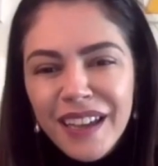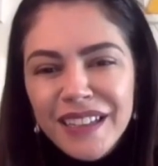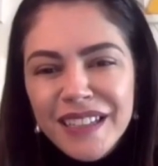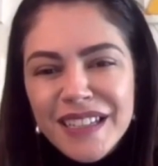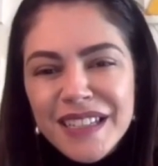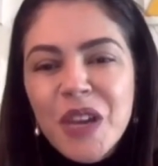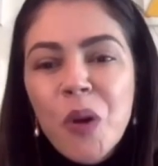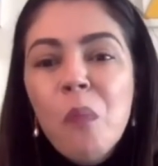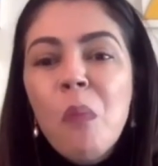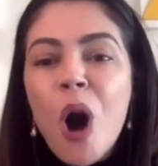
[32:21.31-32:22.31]
in this
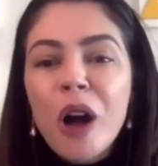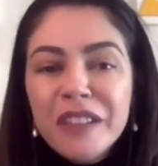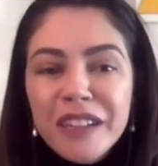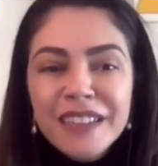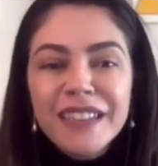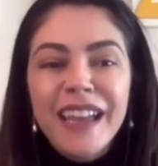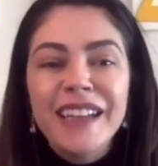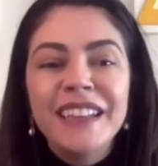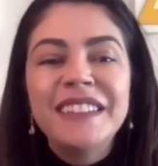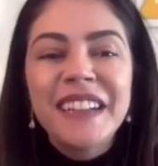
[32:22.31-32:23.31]
new modern
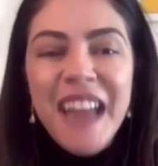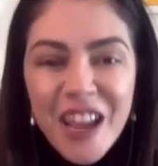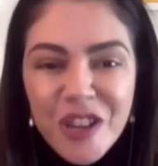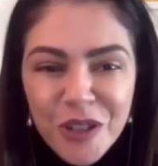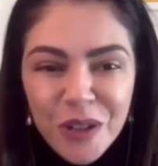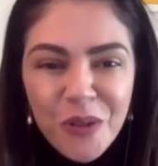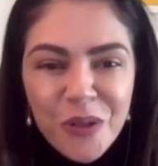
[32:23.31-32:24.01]
and international